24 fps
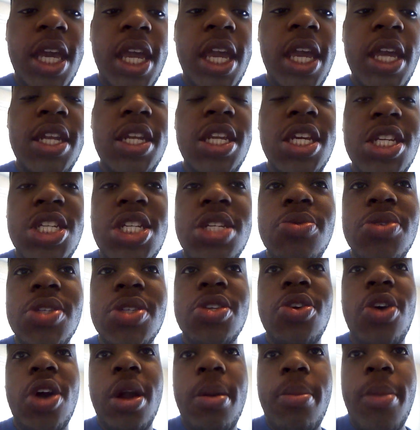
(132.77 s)
then she was
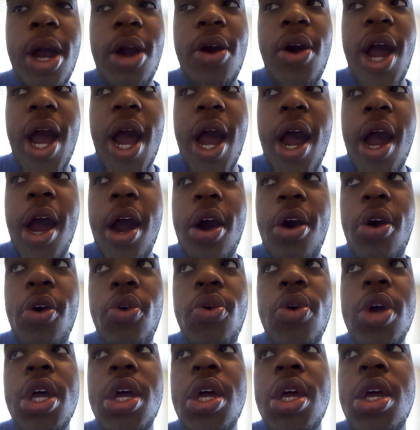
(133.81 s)
talking about
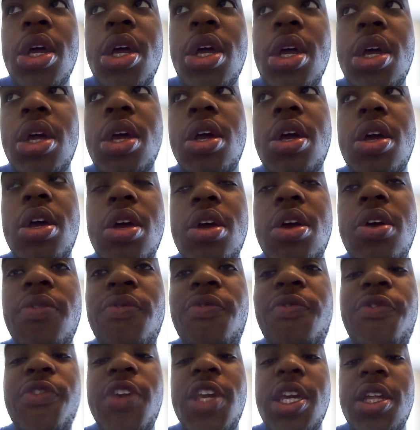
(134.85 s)
how
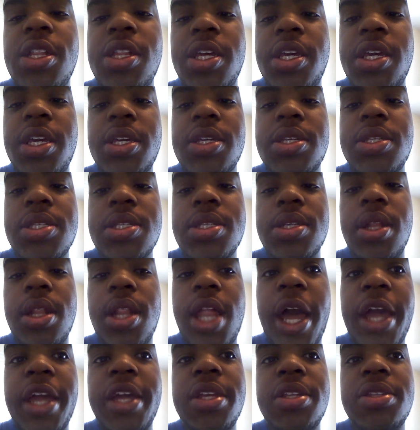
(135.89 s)
Felix
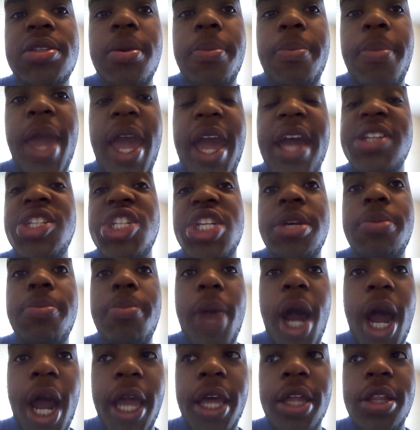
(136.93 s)
liked Magic
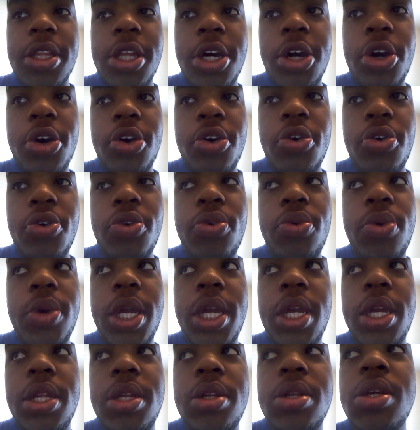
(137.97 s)
Milo,
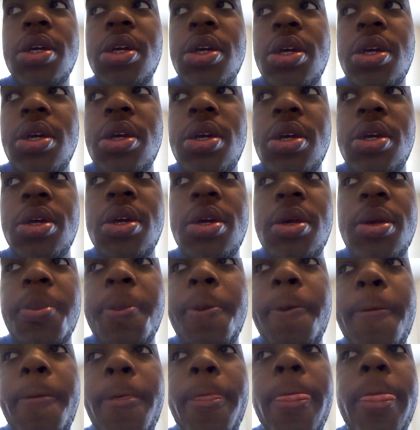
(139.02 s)
and
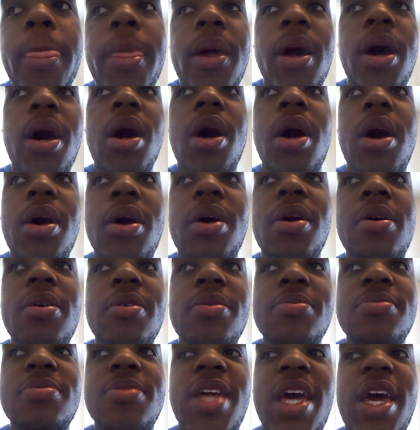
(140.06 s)

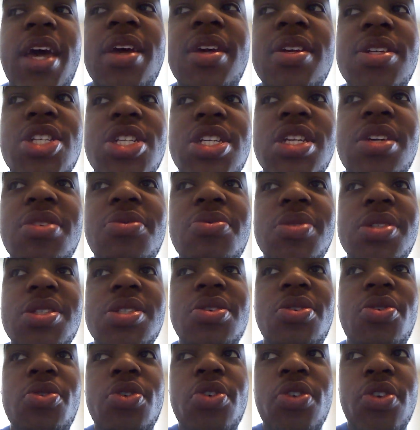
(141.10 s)
that shit was
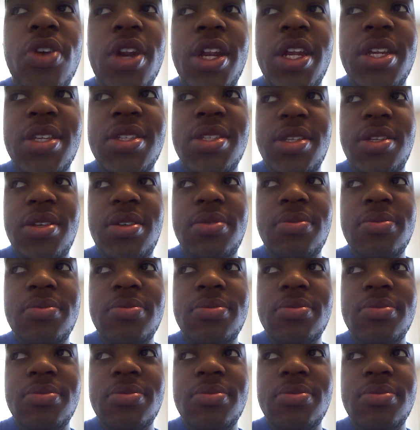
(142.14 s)
so crazy.